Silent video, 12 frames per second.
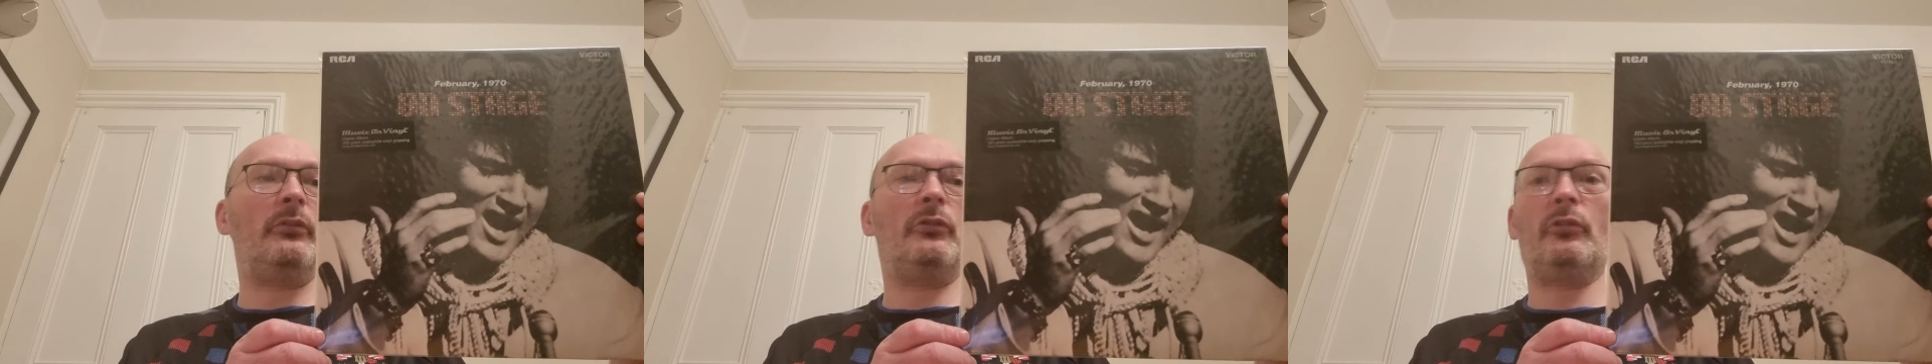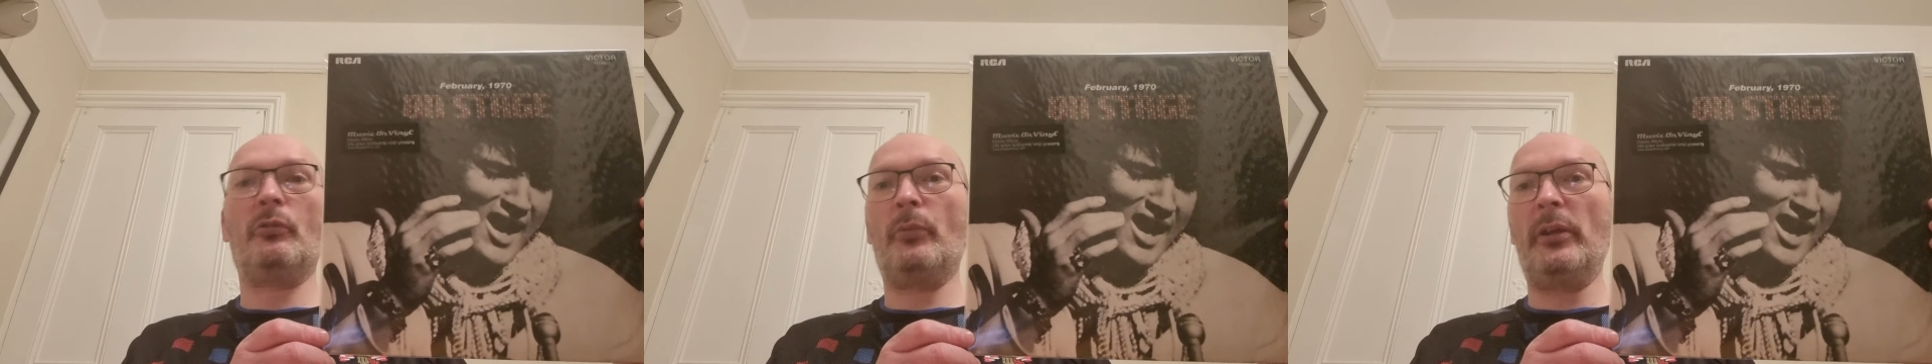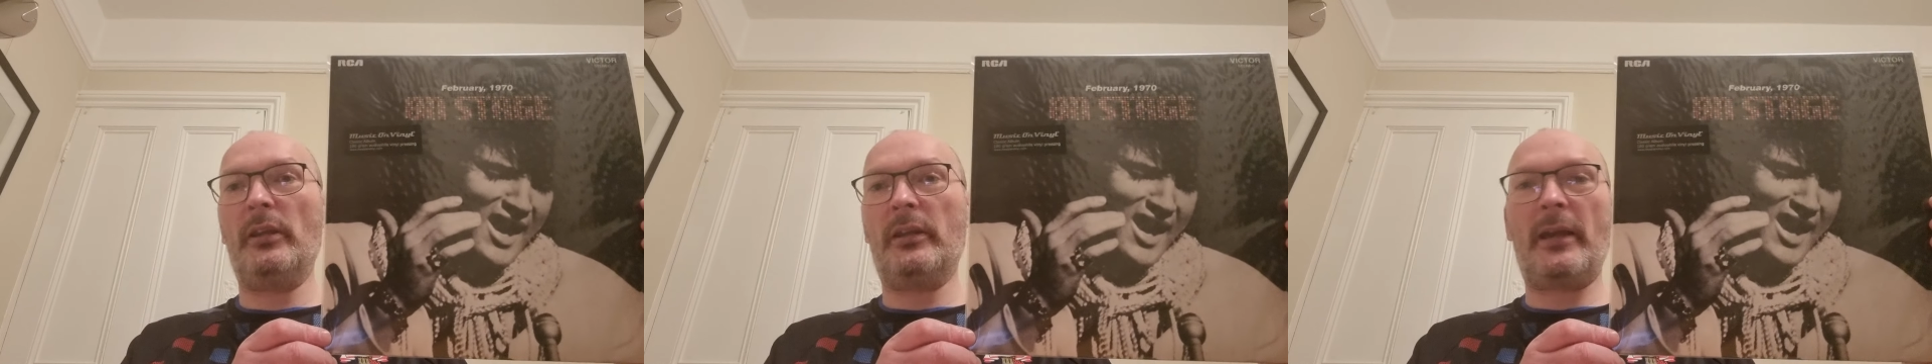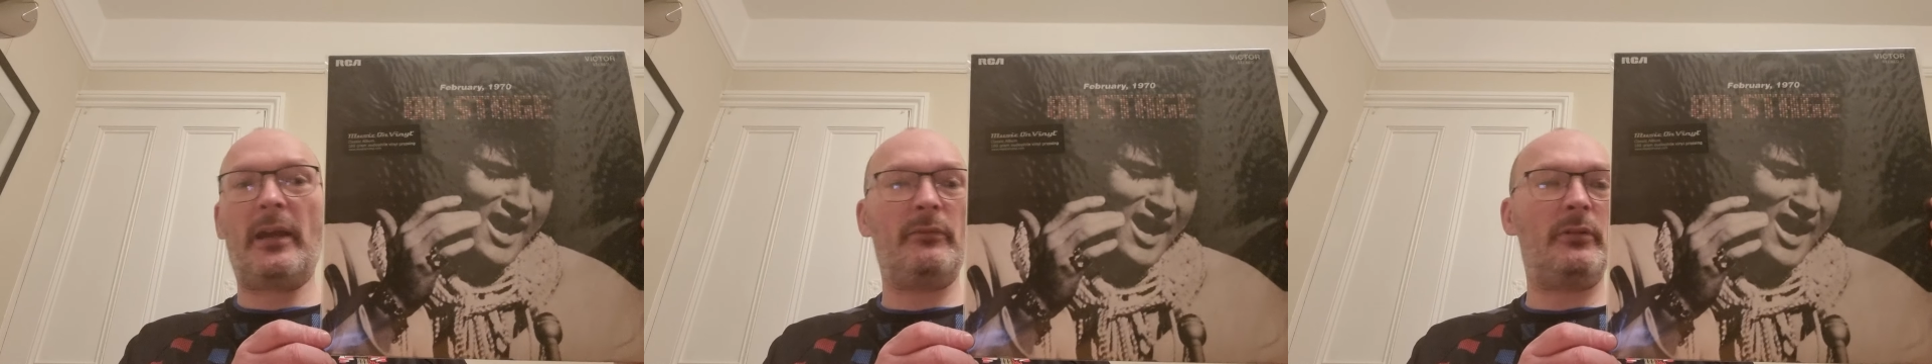Sweet
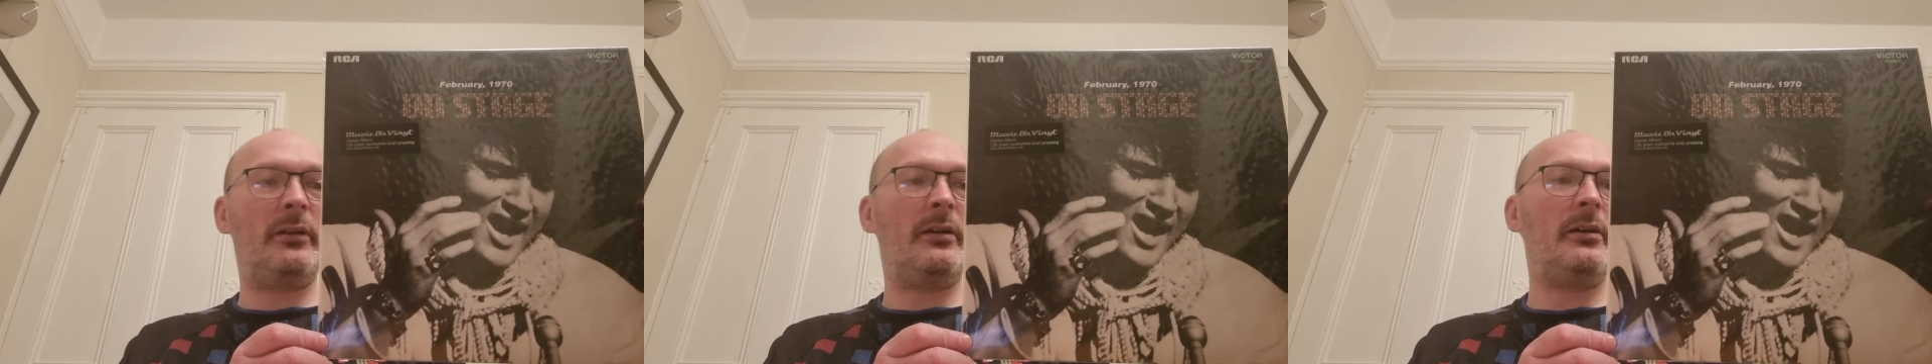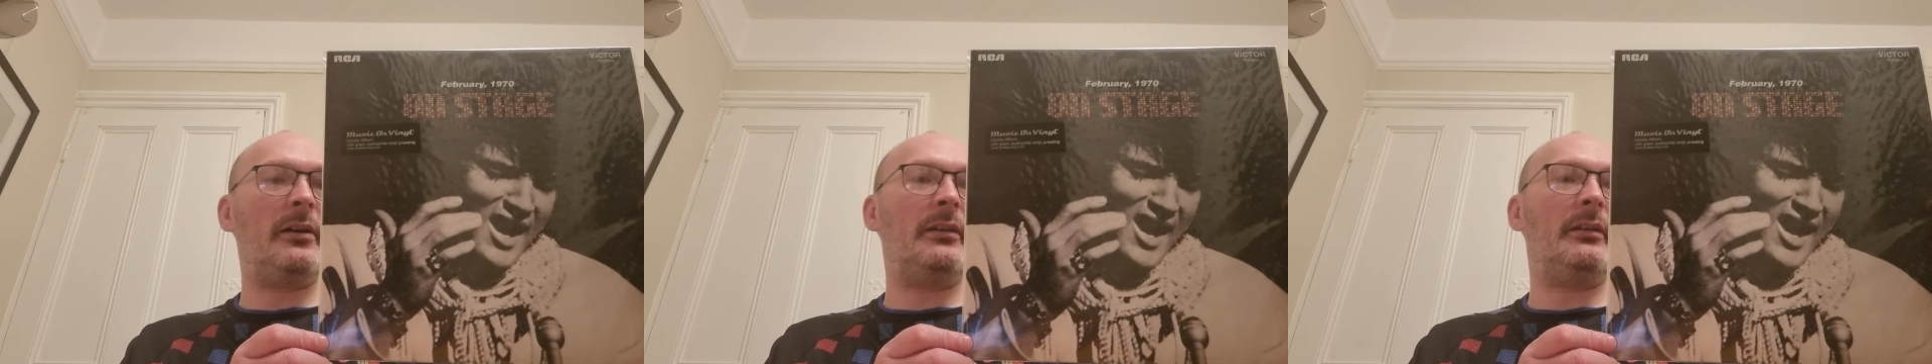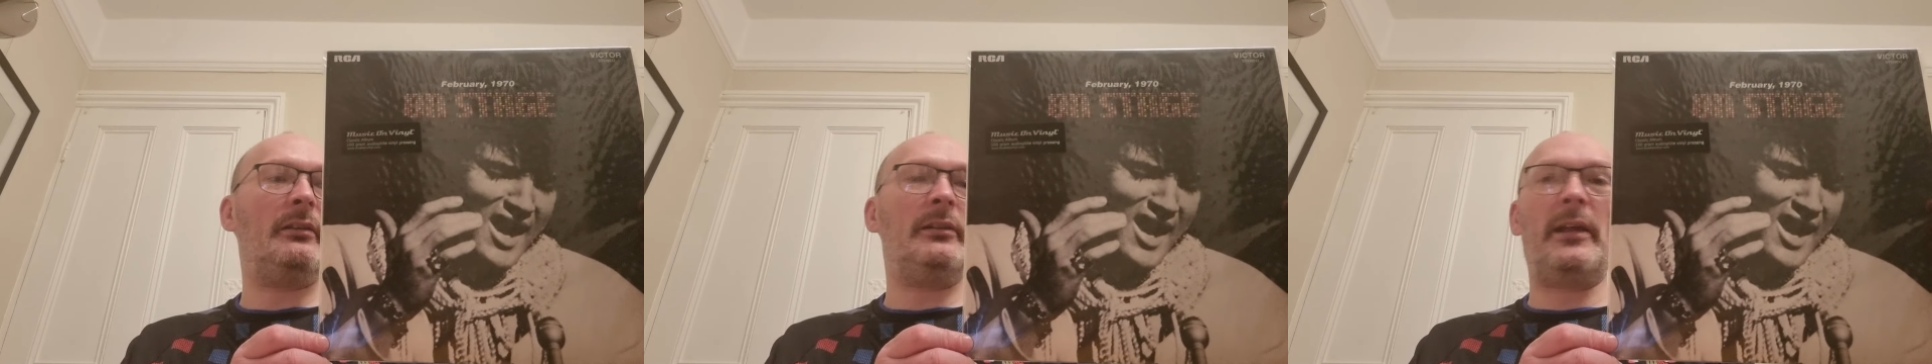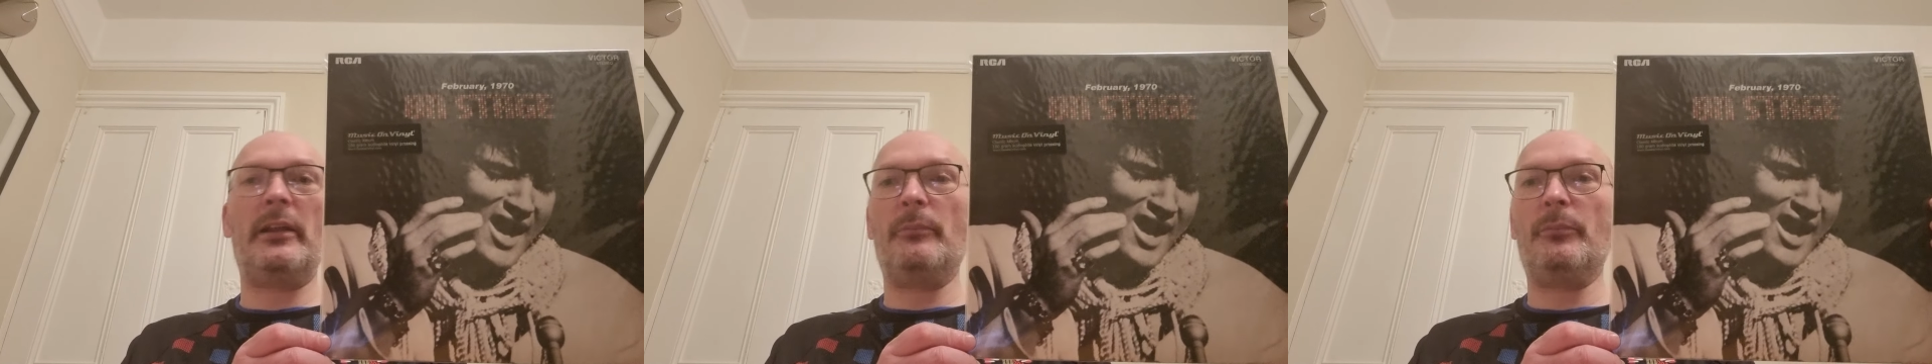Caroline,
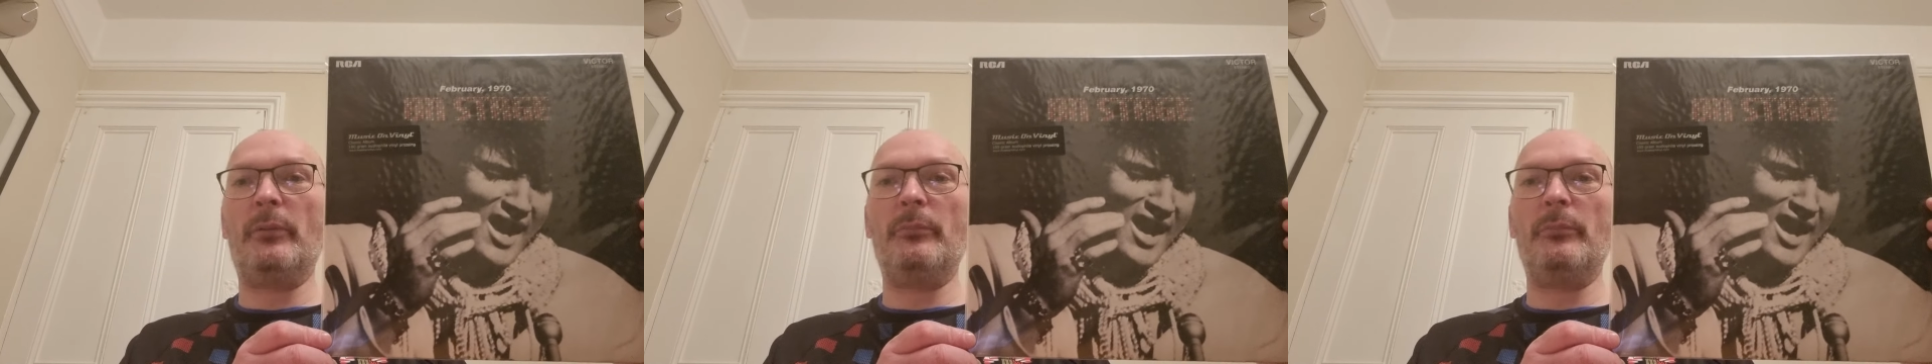Let It Be